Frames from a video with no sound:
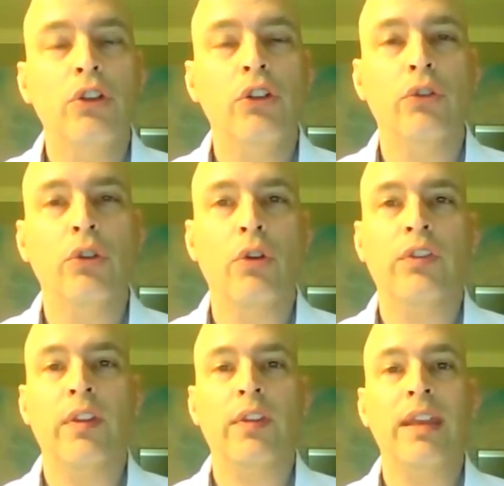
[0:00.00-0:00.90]
you'll
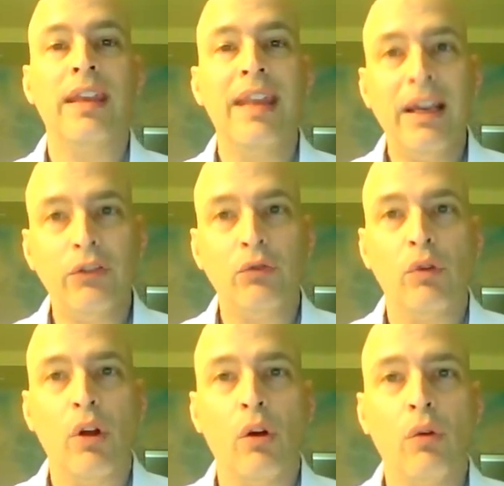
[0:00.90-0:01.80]
notice that the next
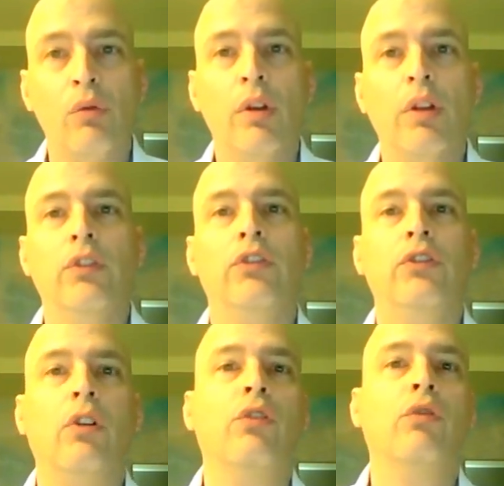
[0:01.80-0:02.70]
row
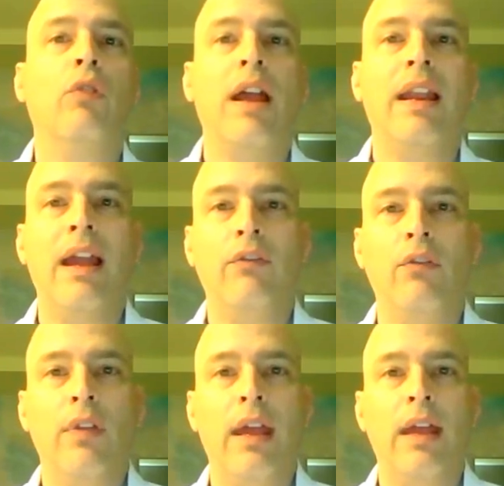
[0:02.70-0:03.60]
starts right
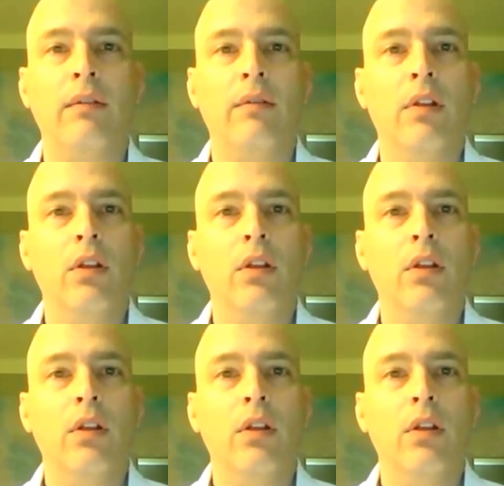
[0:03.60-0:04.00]
after that.